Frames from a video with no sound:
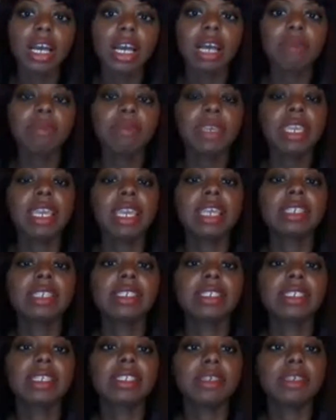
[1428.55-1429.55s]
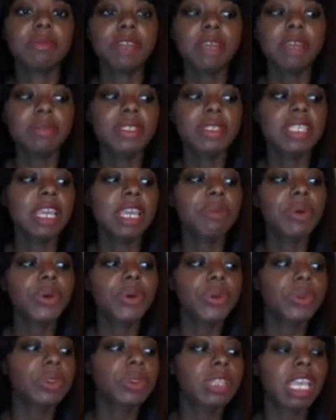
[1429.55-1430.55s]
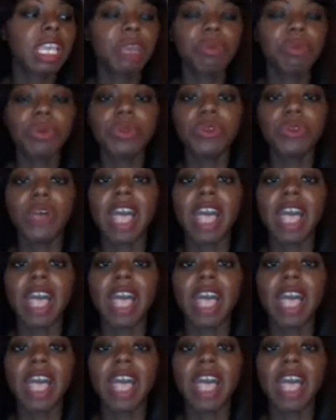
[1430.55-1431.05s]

because sometimes they will